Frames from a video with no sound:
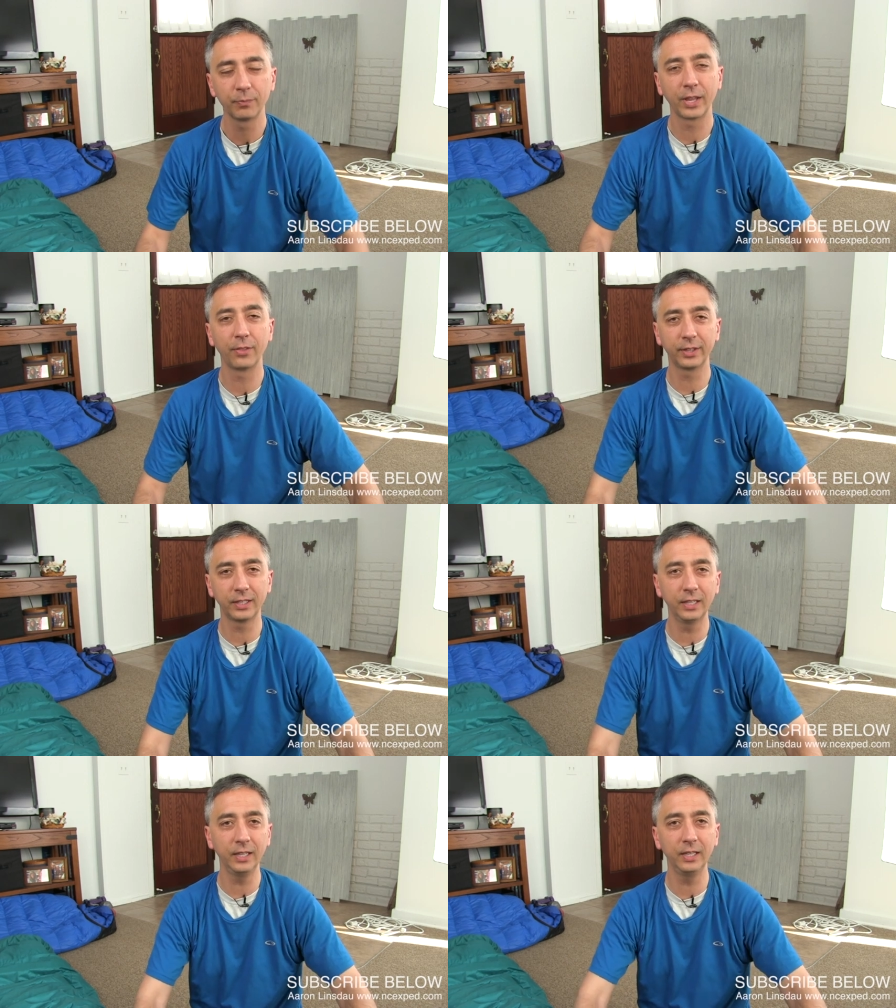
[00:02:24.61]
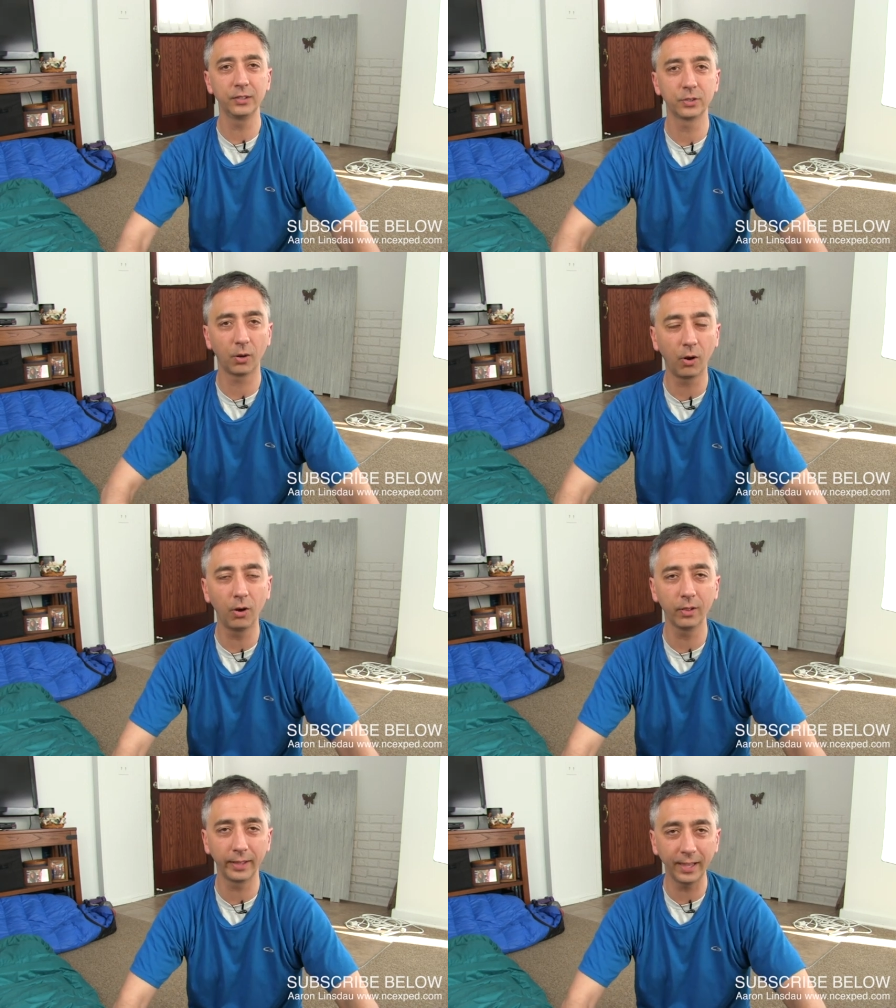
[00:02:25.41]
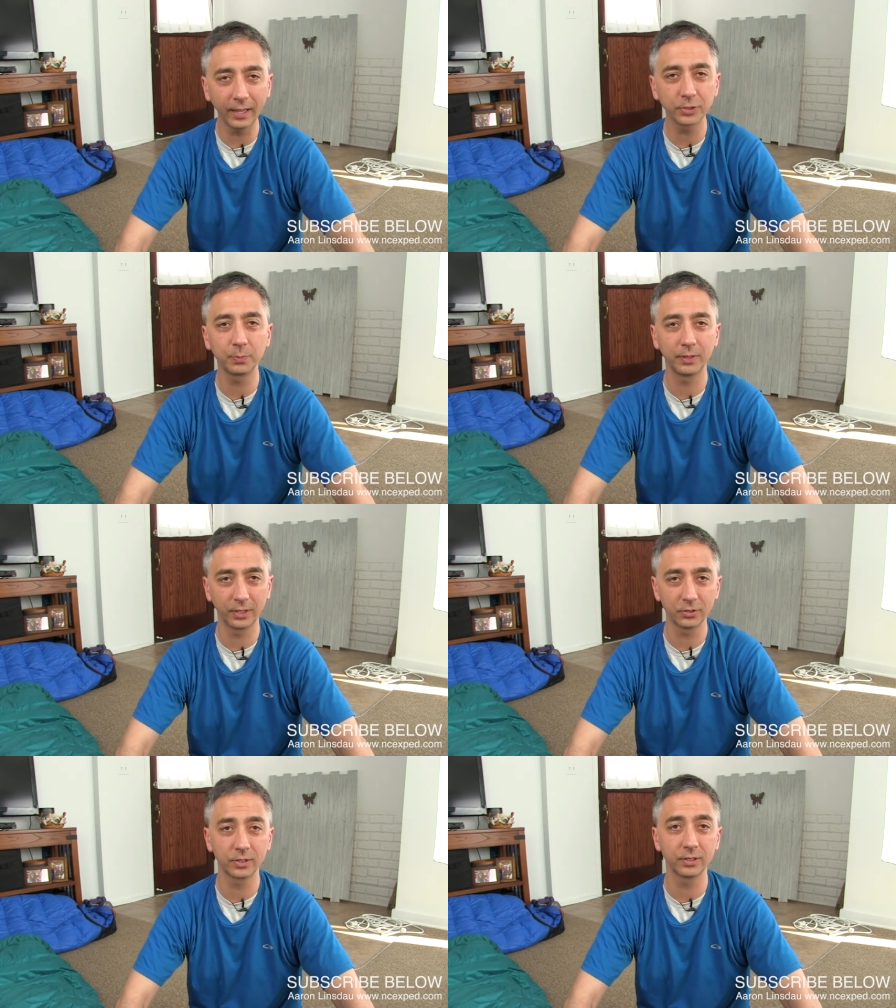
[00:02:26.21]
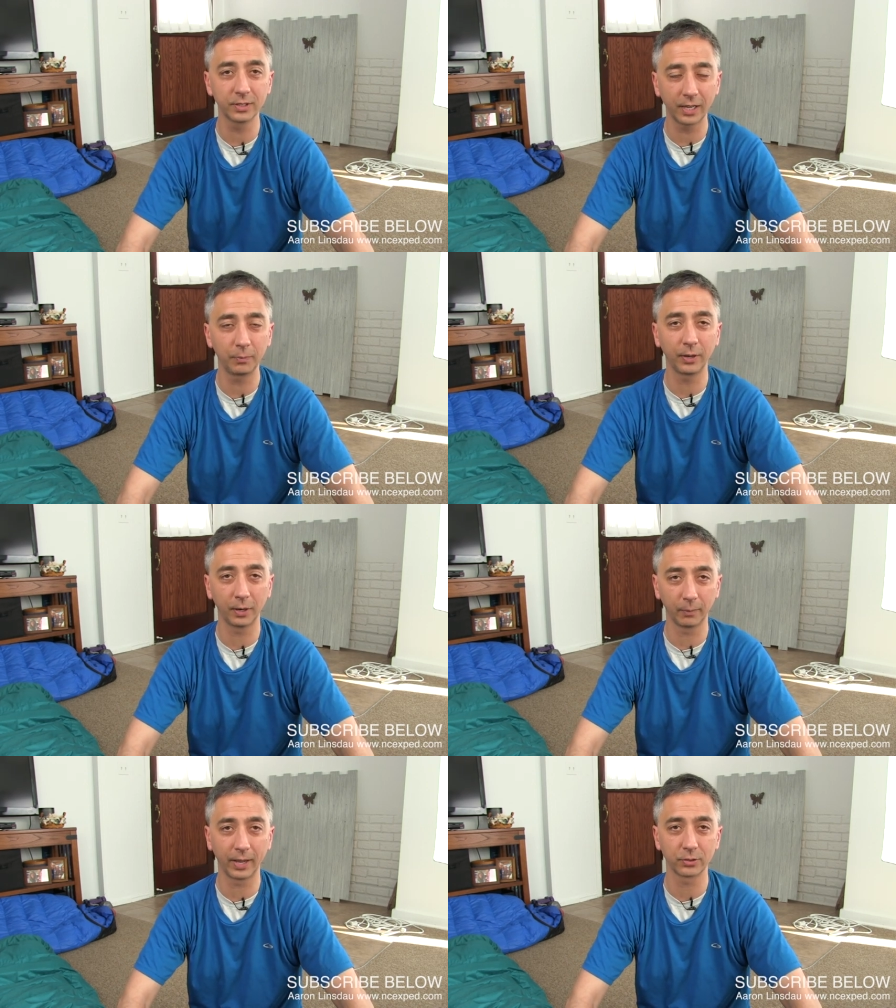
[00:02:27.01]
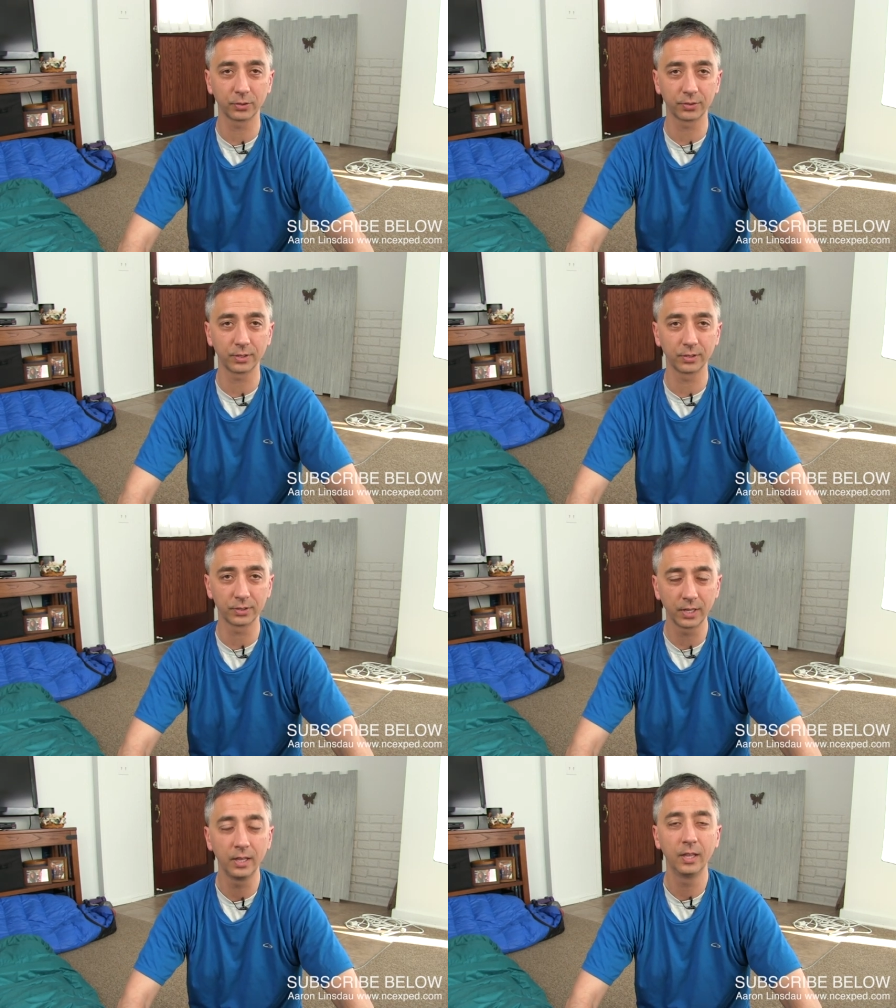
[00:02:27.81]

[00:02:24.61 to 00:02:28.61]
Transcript: Now the key to all expedition type air mattresses